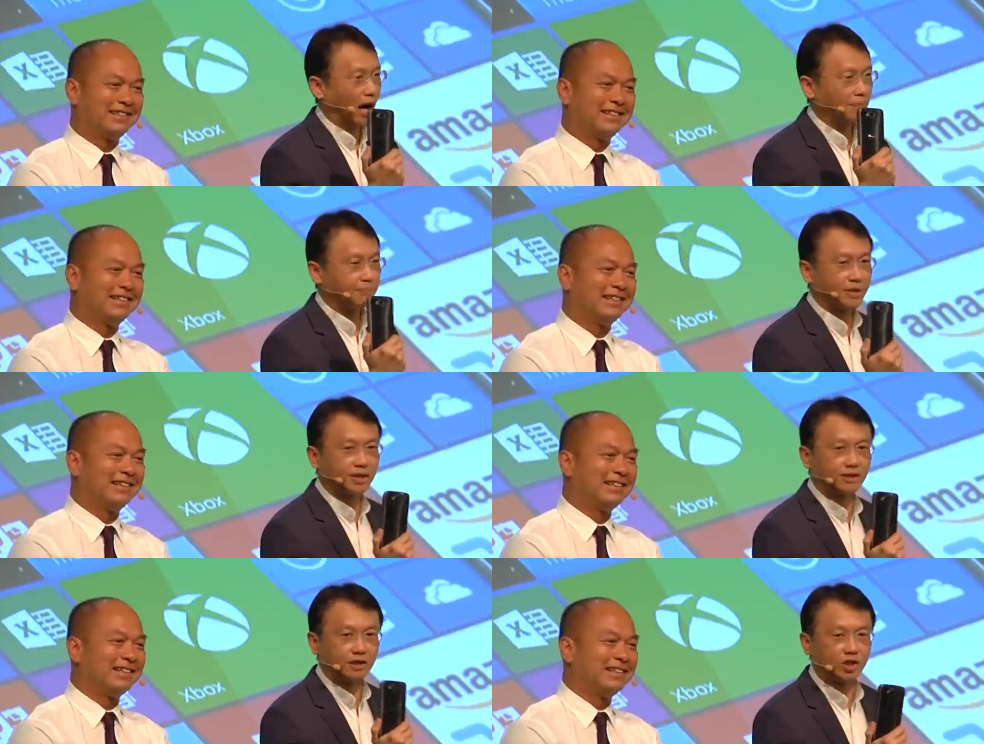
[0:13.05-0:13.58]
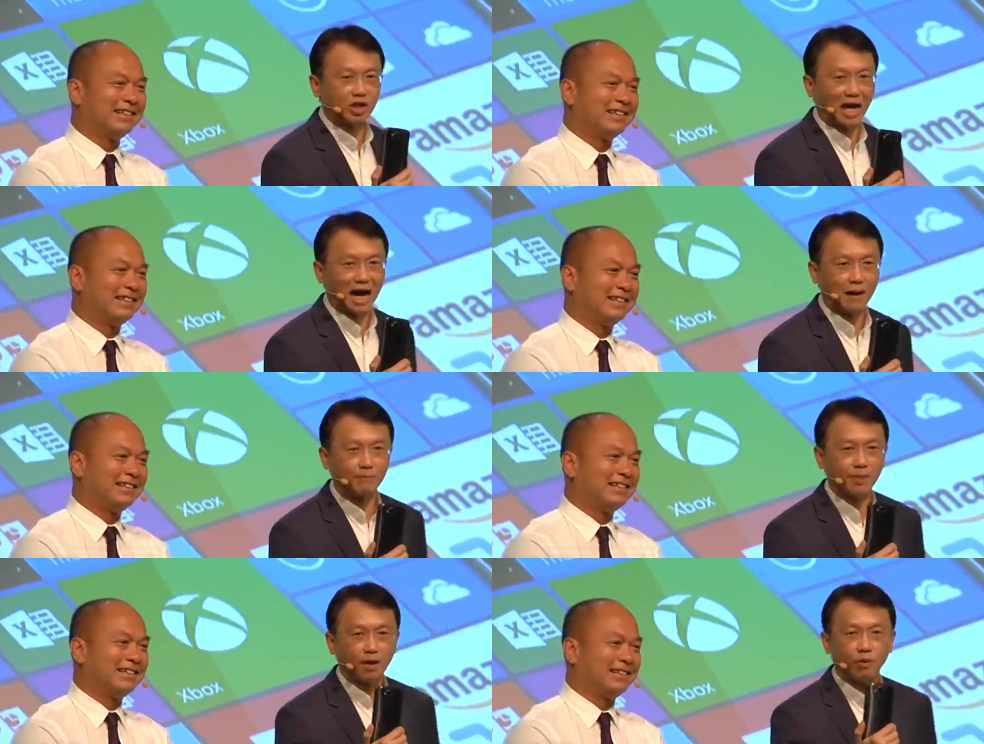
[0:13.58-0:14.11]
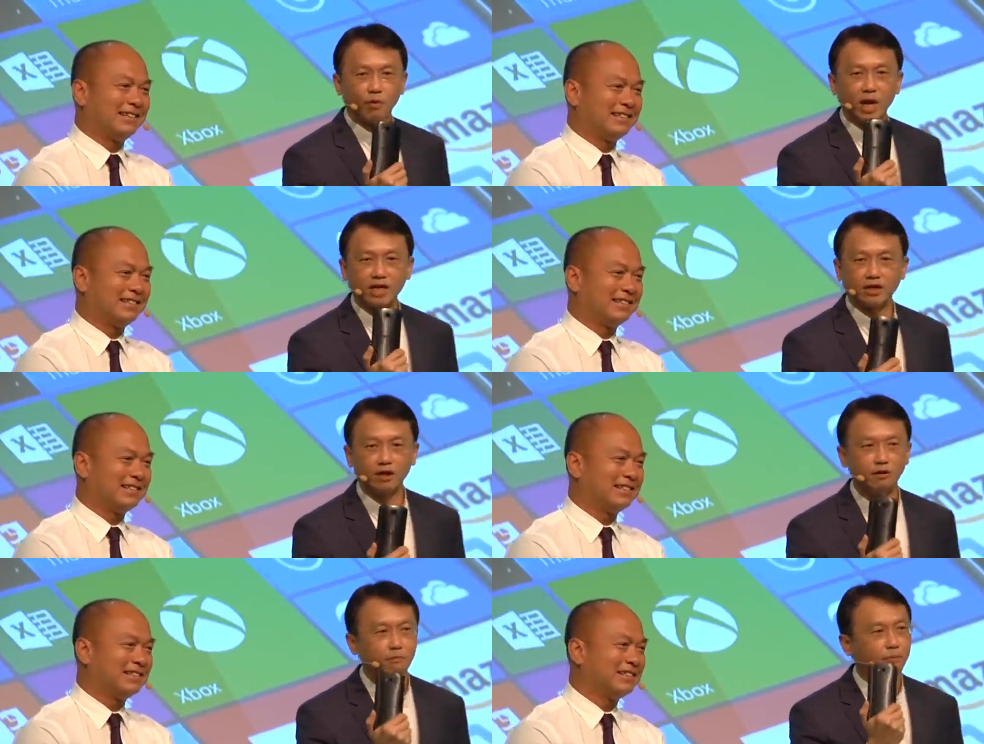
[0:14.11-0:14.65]
Speaker 1: a PC job
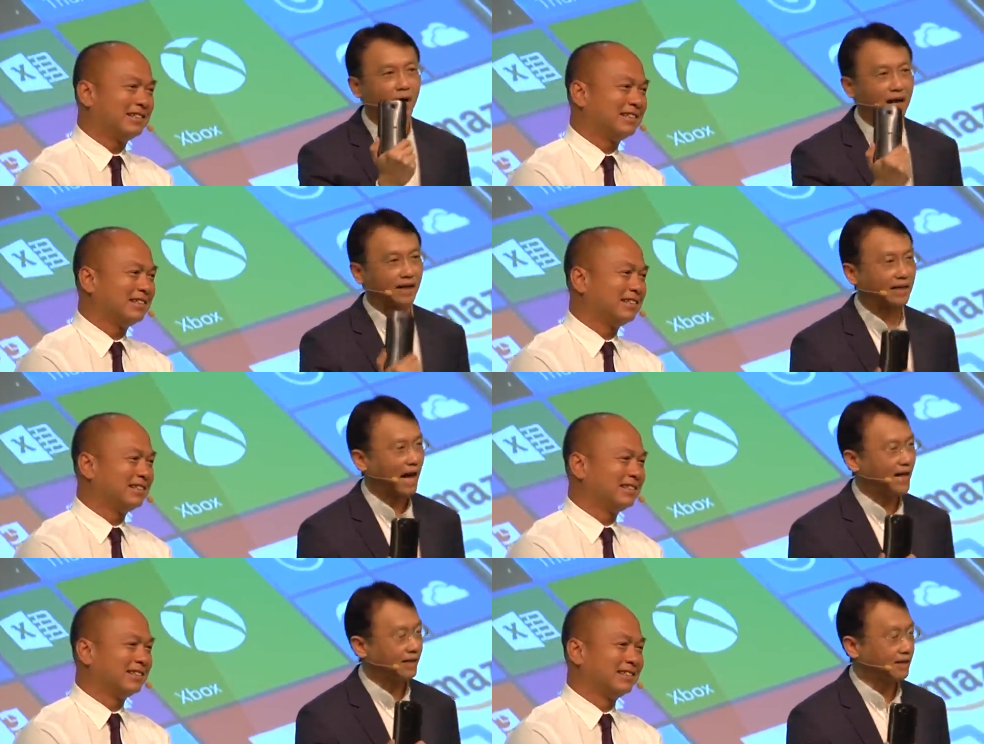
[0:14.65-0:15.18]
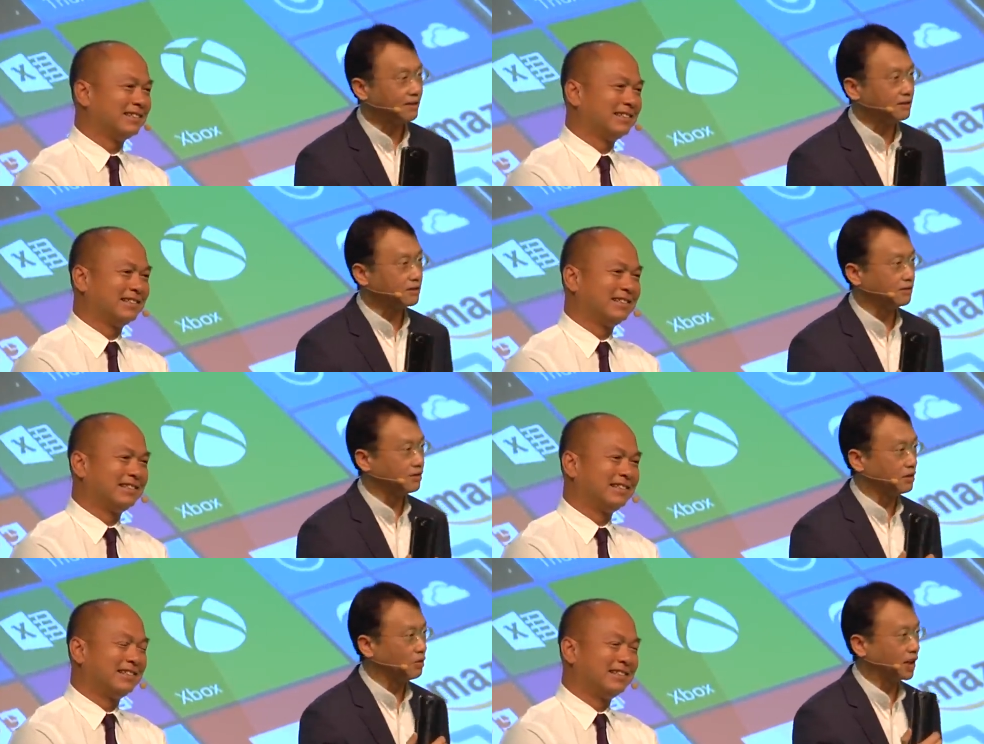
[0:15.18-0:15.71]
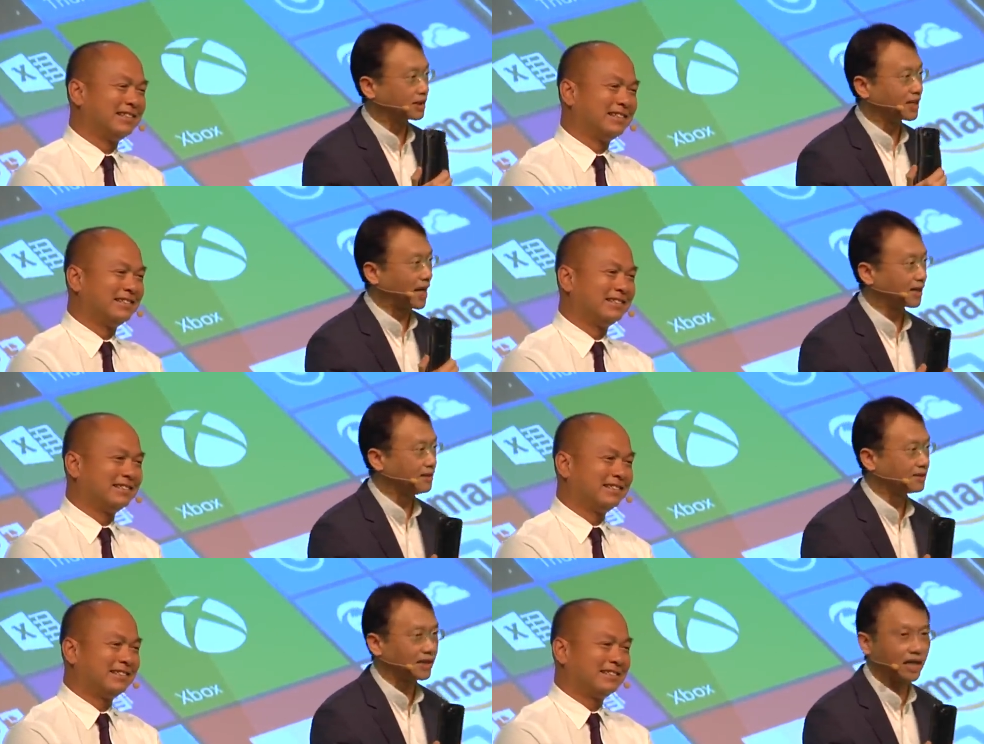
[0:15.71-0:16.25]
when you plug that into your
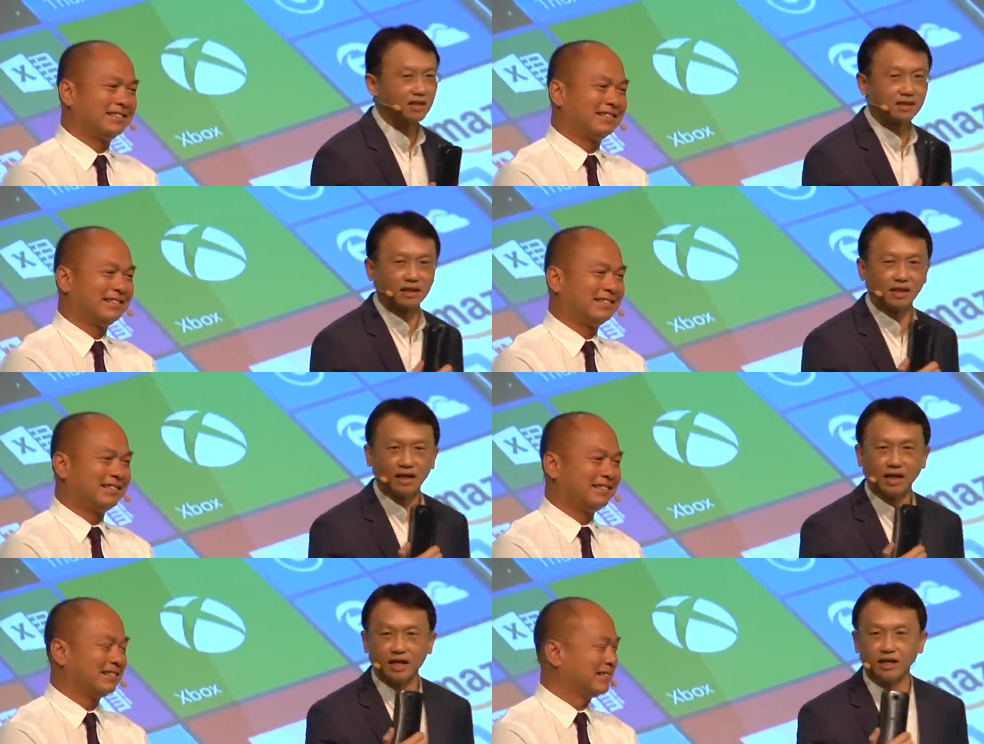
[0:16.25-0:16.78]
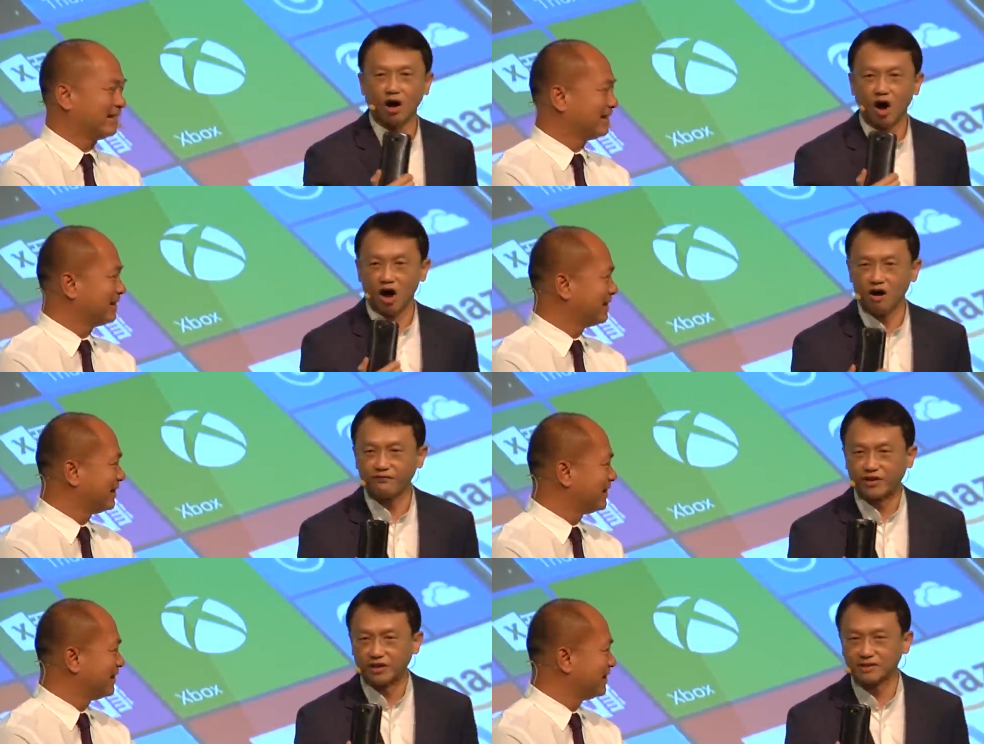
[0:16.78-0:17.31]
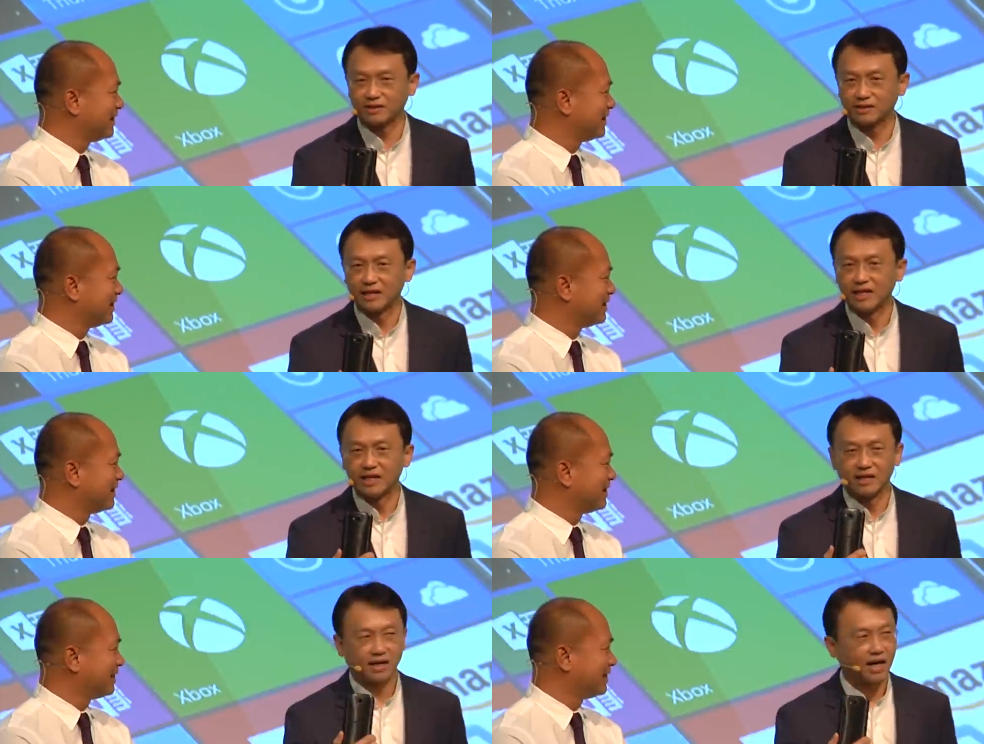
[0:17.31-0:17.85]
docking station in the office,
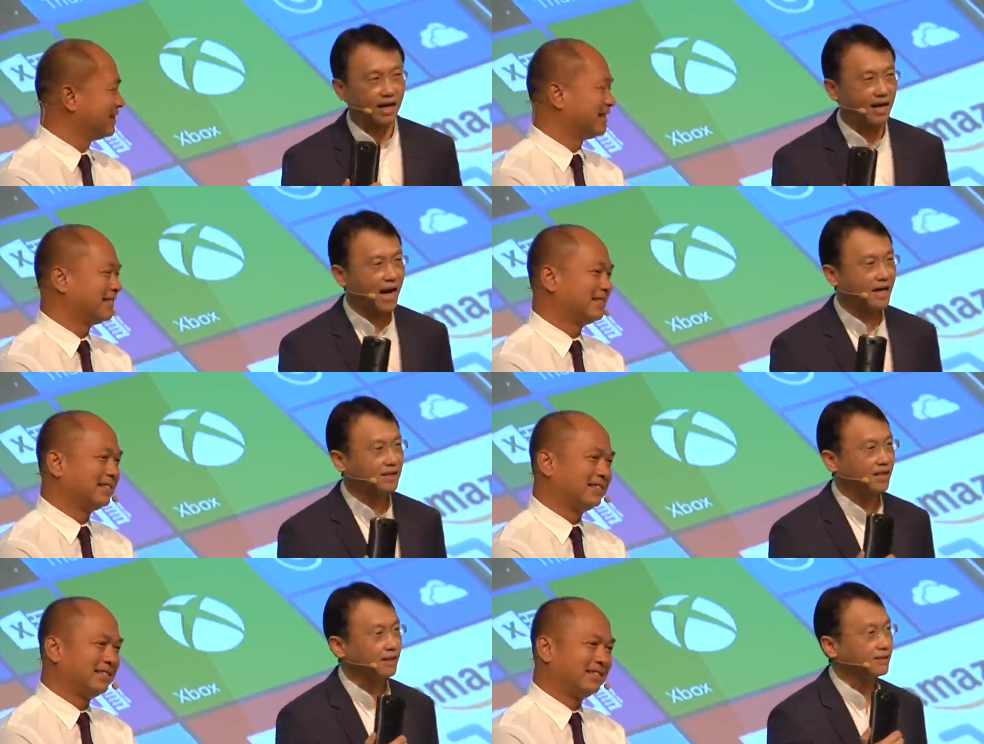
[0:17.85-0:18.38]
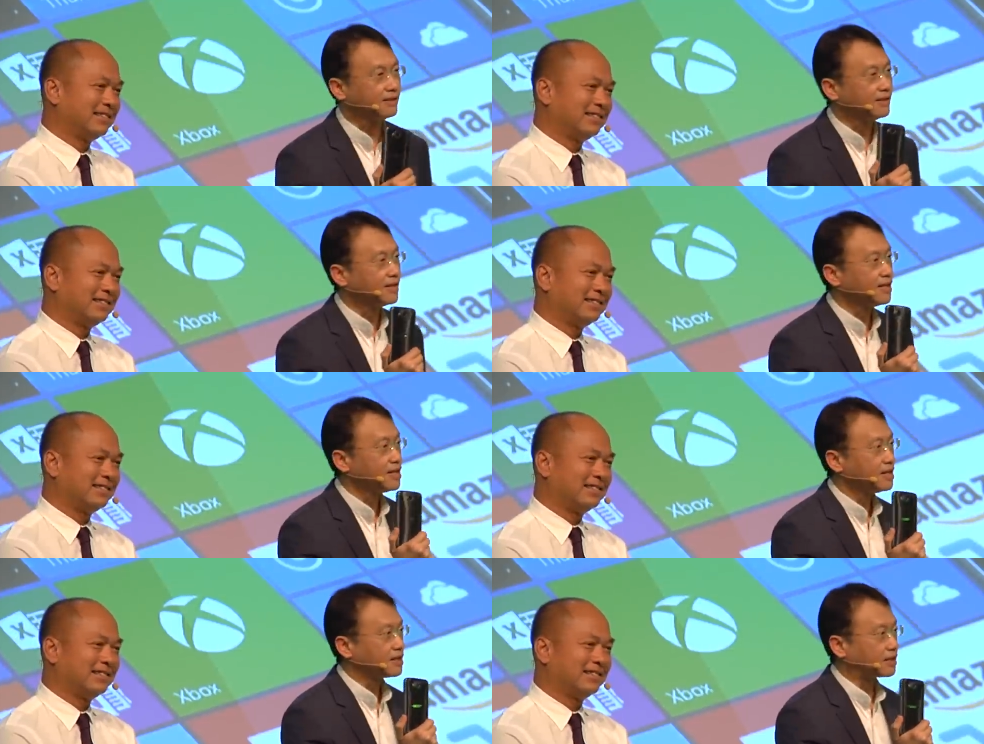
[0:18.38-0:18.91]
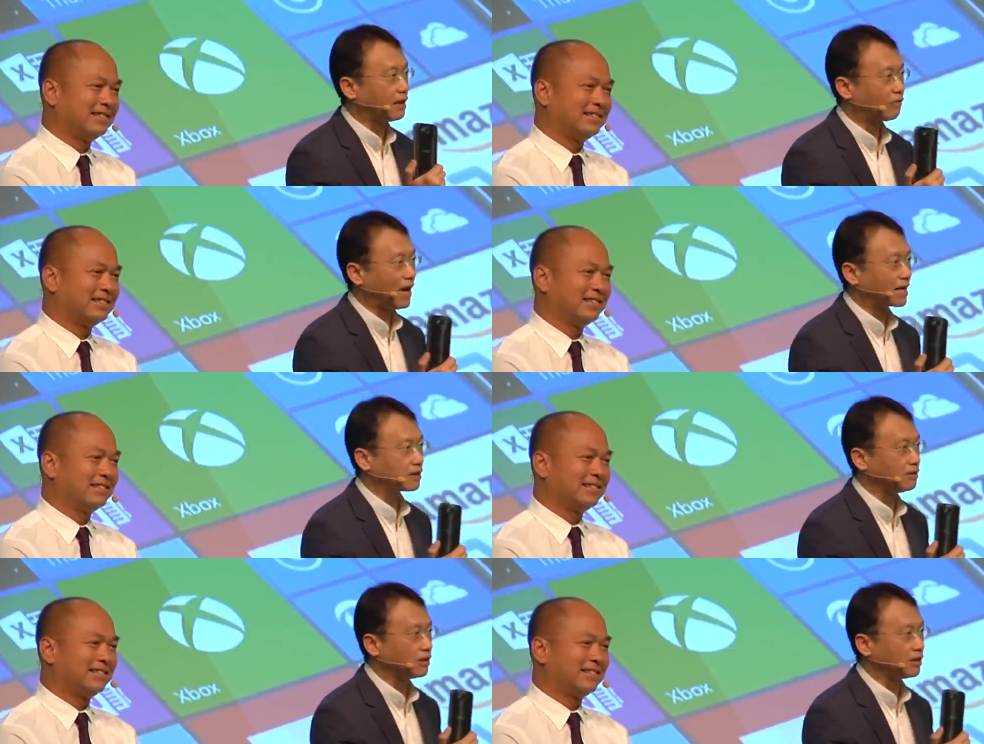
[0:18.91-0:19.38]
connecting direct